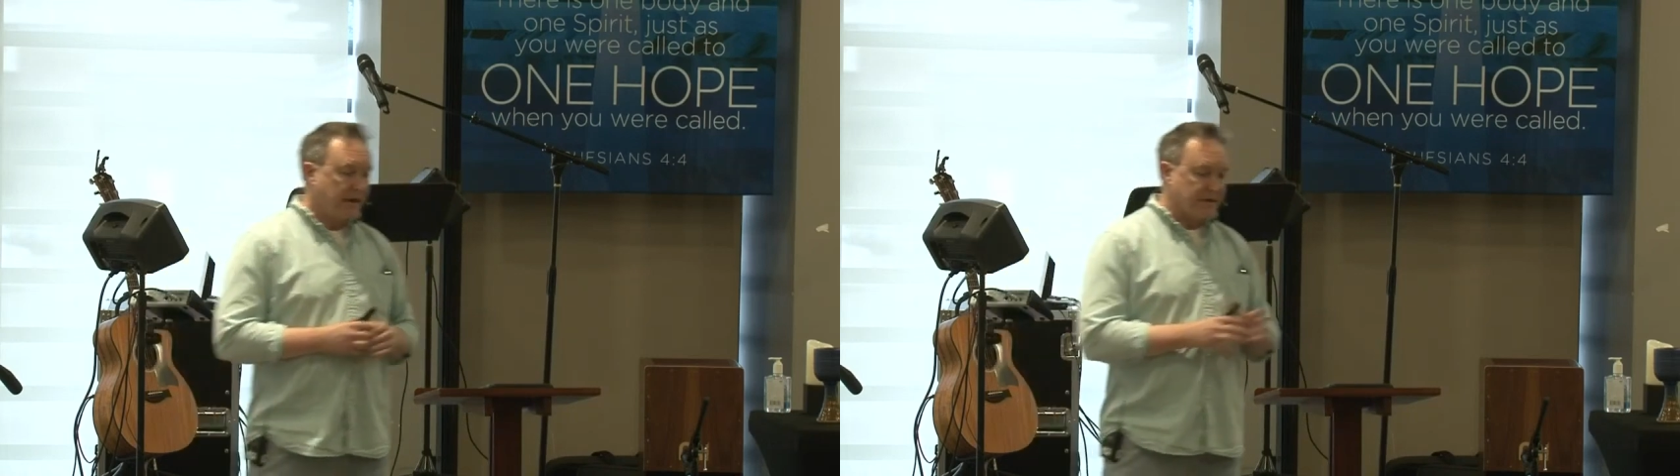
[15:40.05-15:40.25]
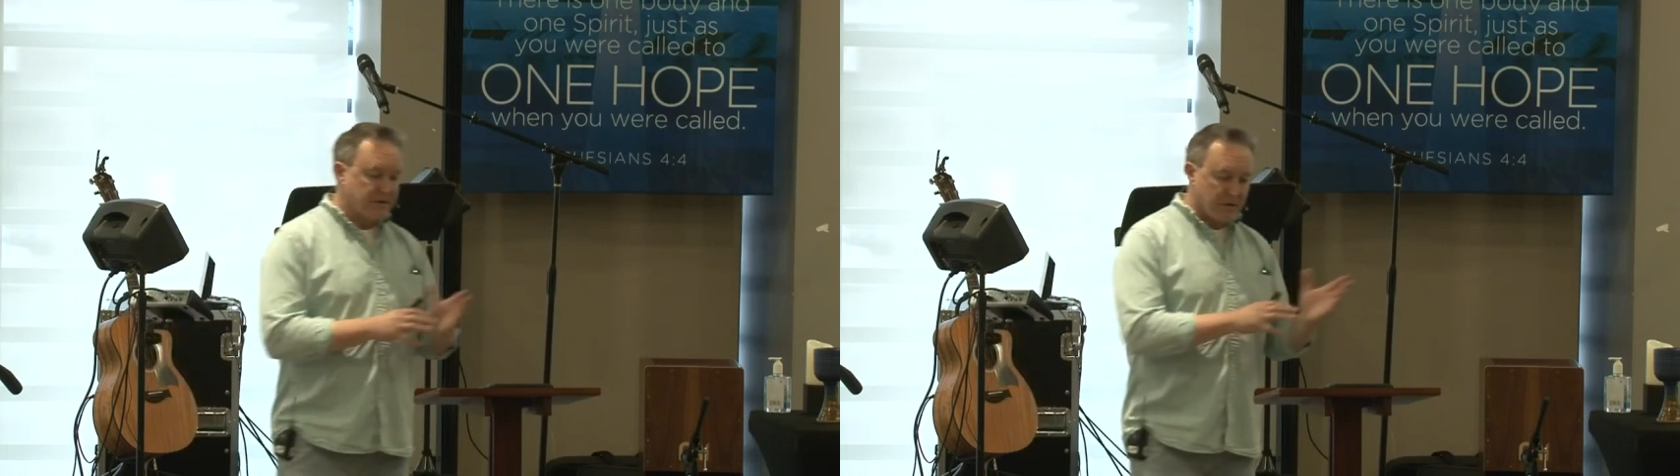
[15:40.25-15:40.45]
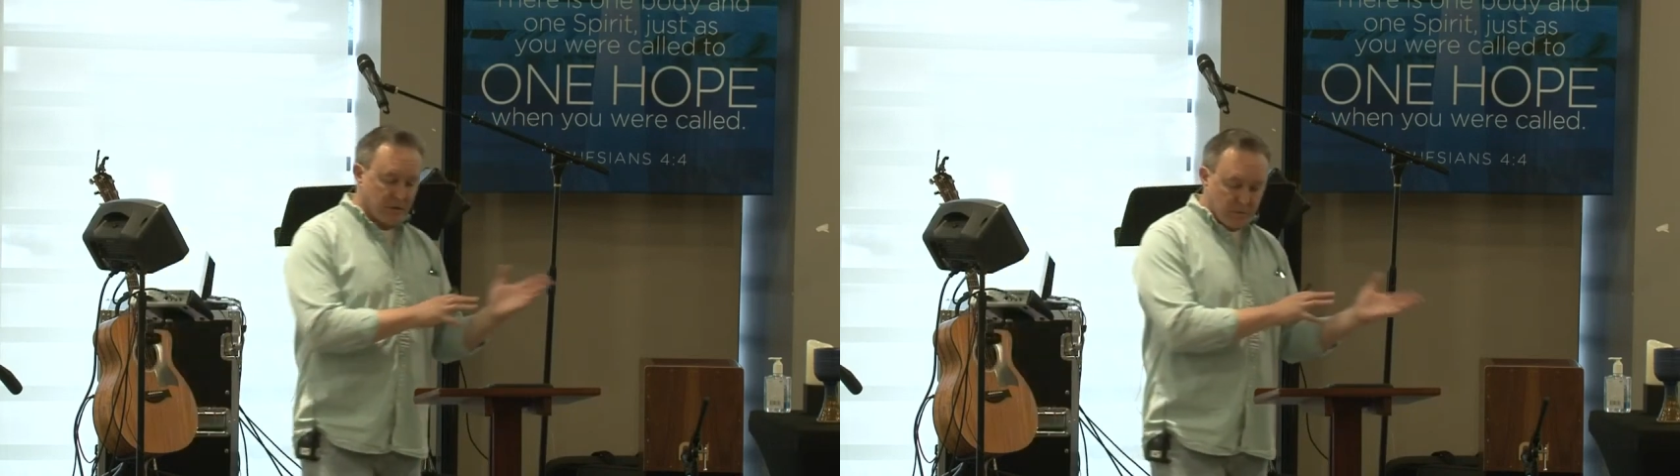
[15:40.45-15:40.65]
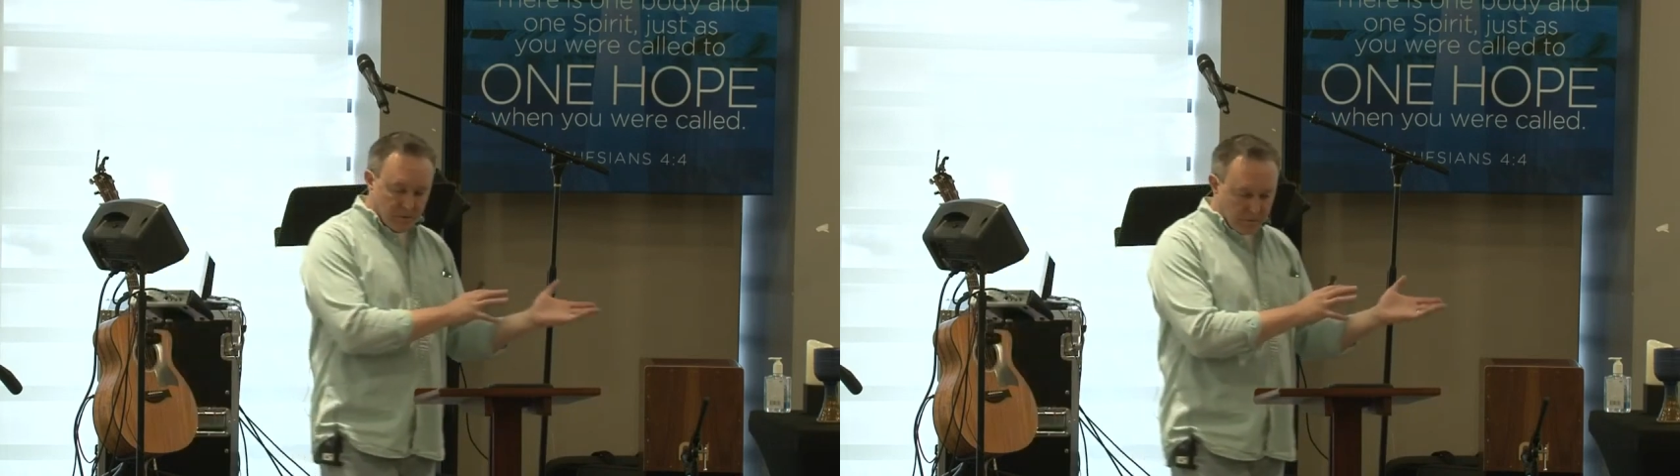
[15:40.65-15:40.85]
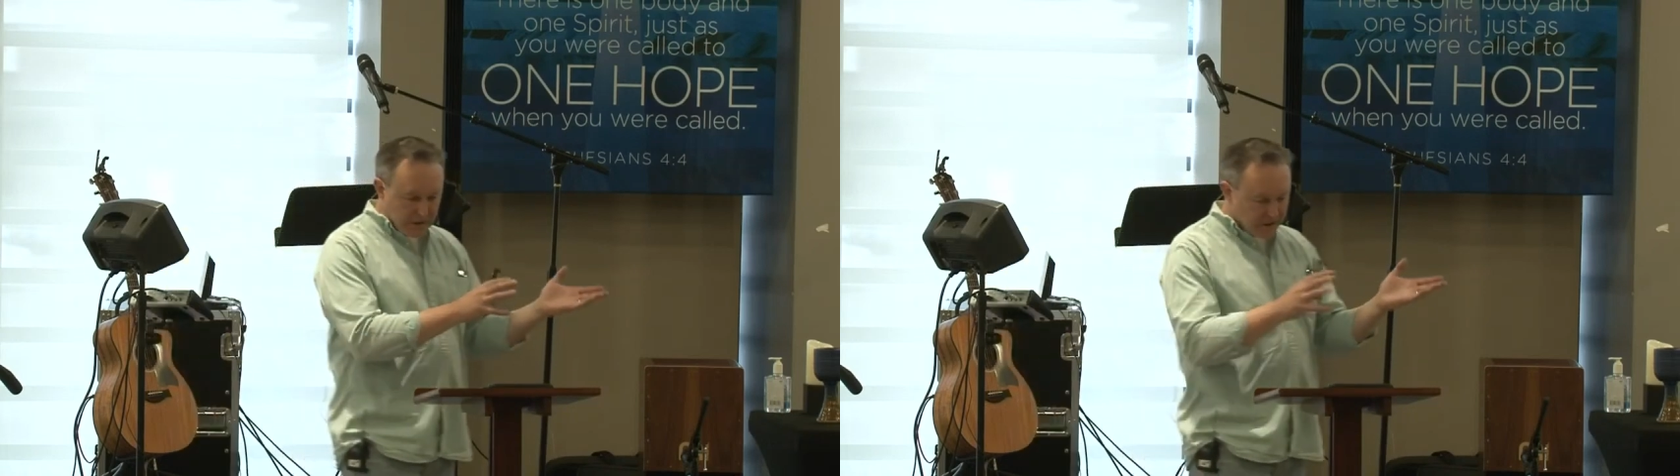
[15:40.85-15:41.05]
And so
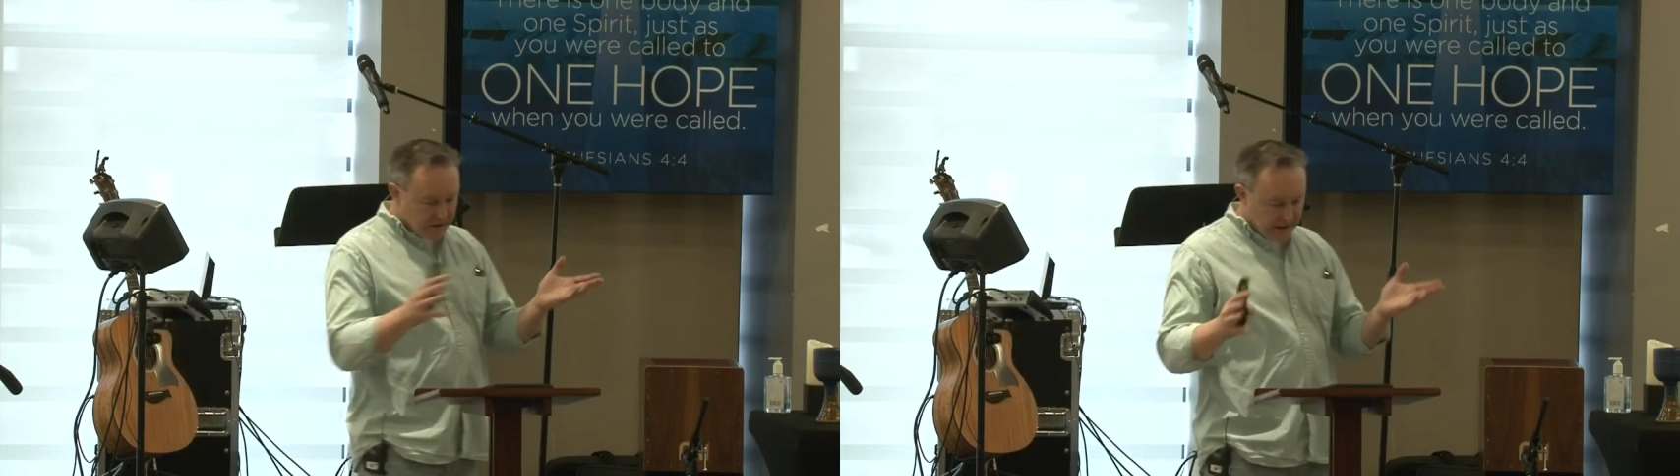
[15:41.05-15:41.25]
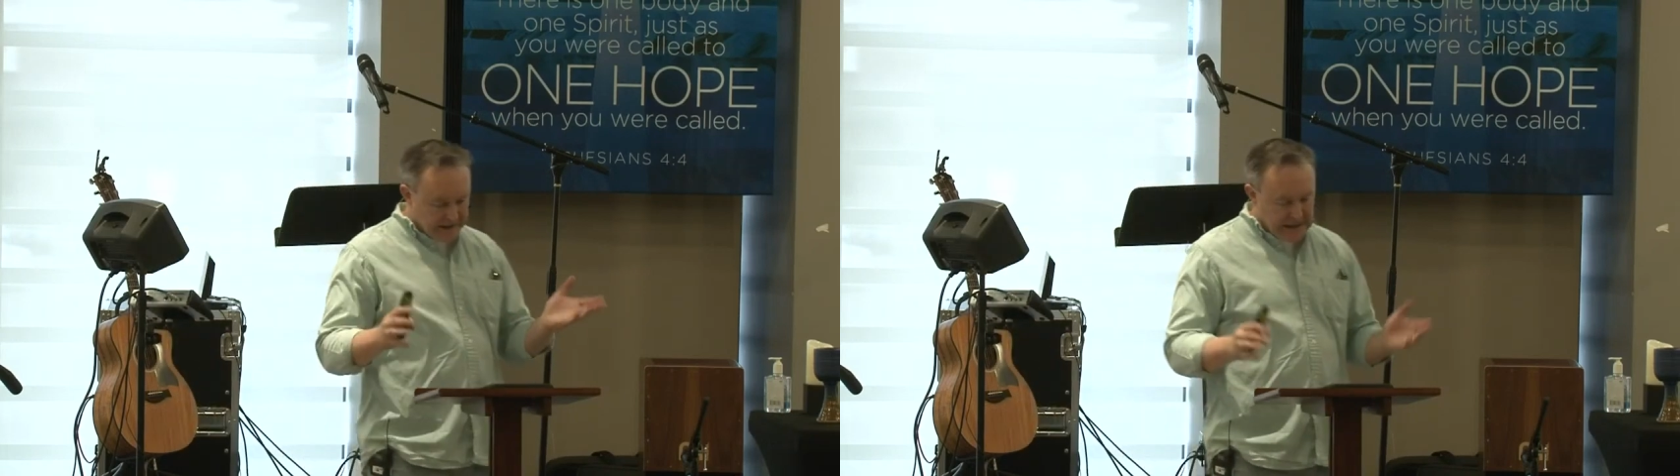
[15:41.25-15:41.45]
we'll be looking at